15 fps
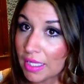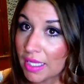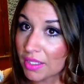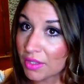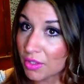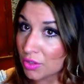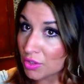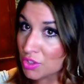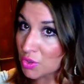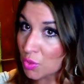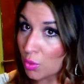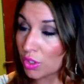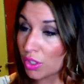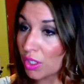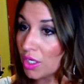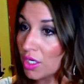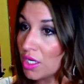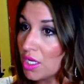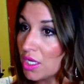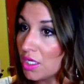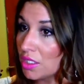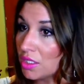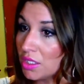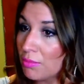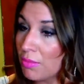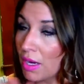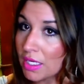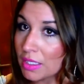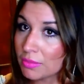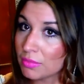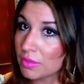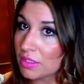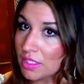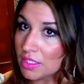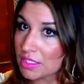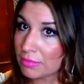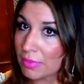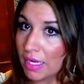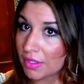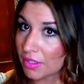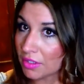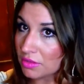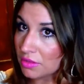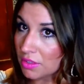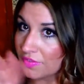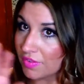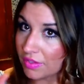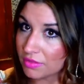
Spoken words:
length or shorter, the bottom, it doesn't matter.